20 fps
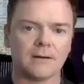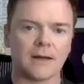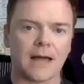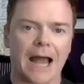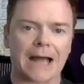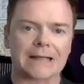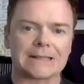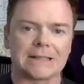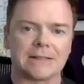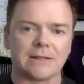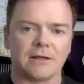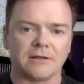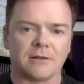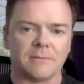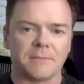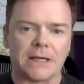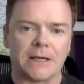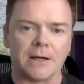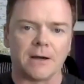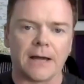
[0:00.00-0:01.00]
acting like the
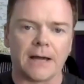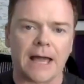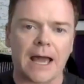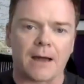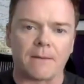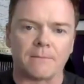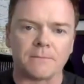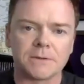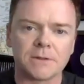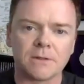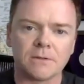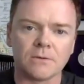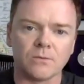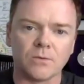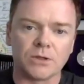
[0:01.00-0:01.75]
big I ams, which,